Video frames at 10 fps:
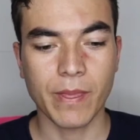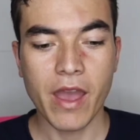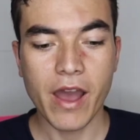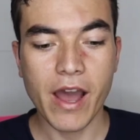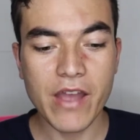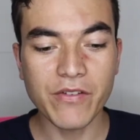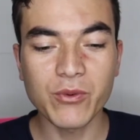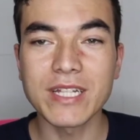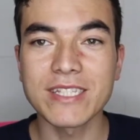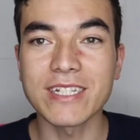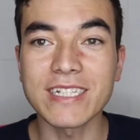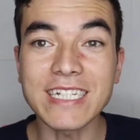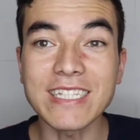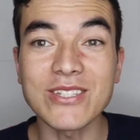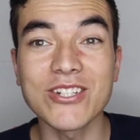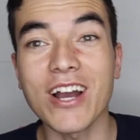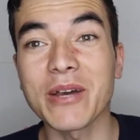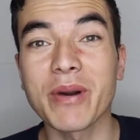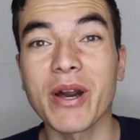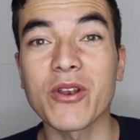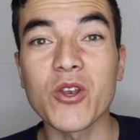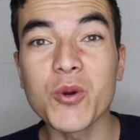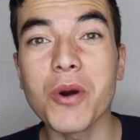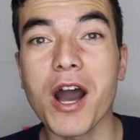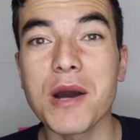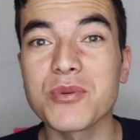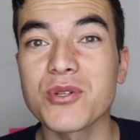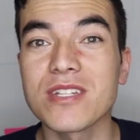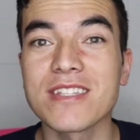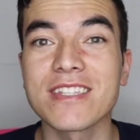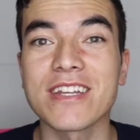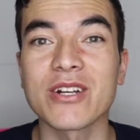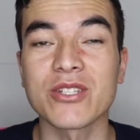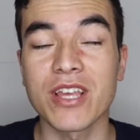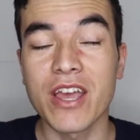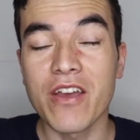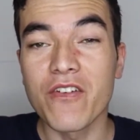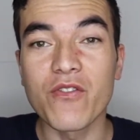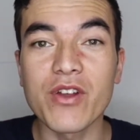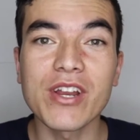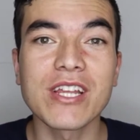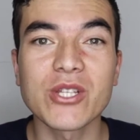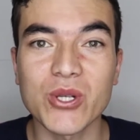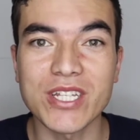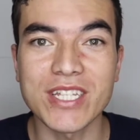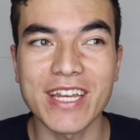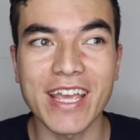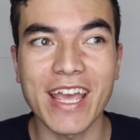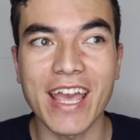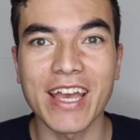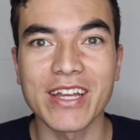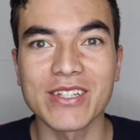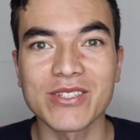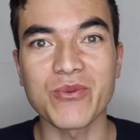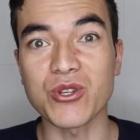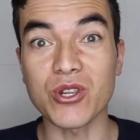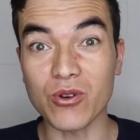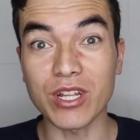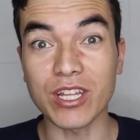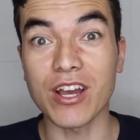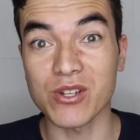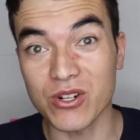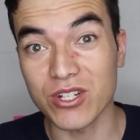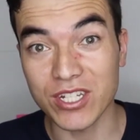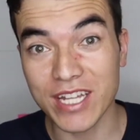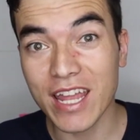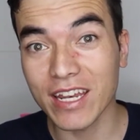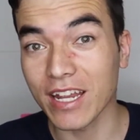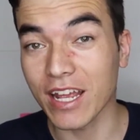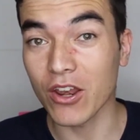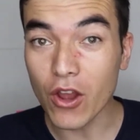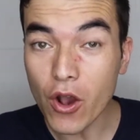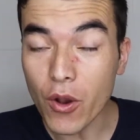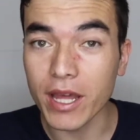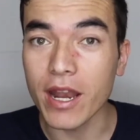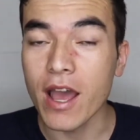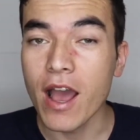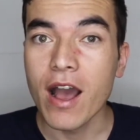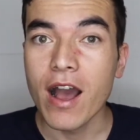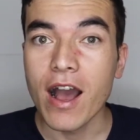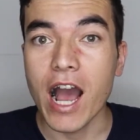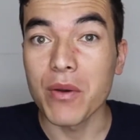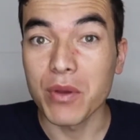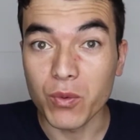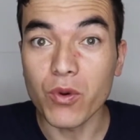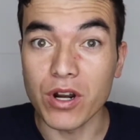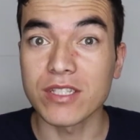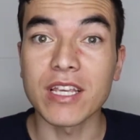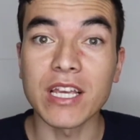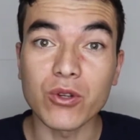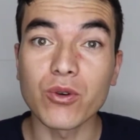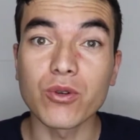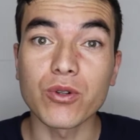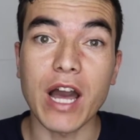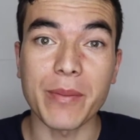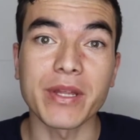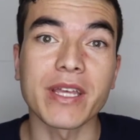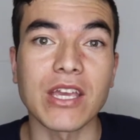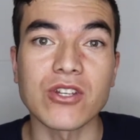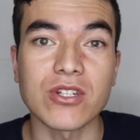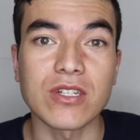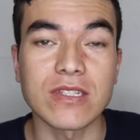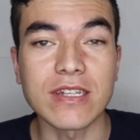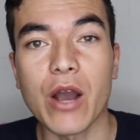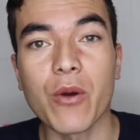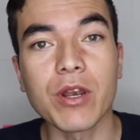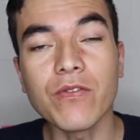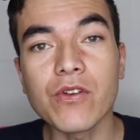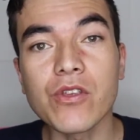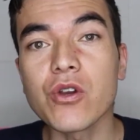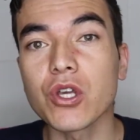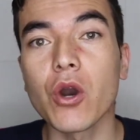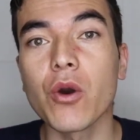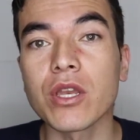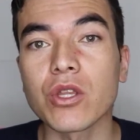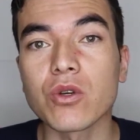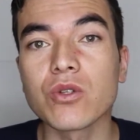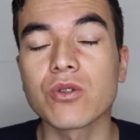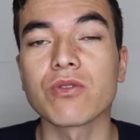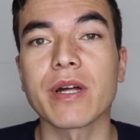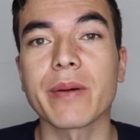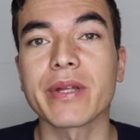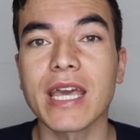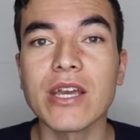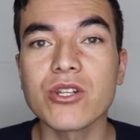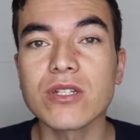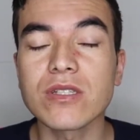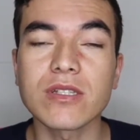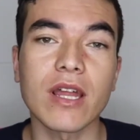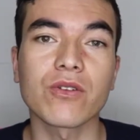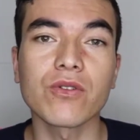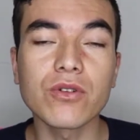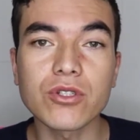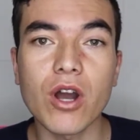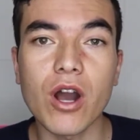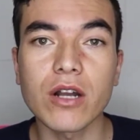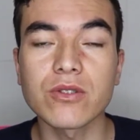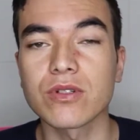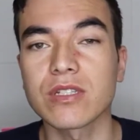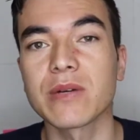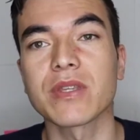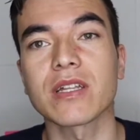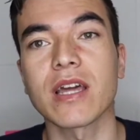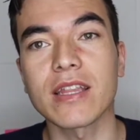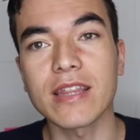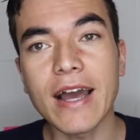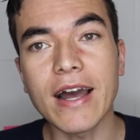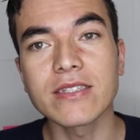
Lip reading: Hi everyone, so let's talk about new options that is very interesting and we should really understand it and know it, how it works in Google applications. Now whenever you go and use Google applications like Google Docs or something like that,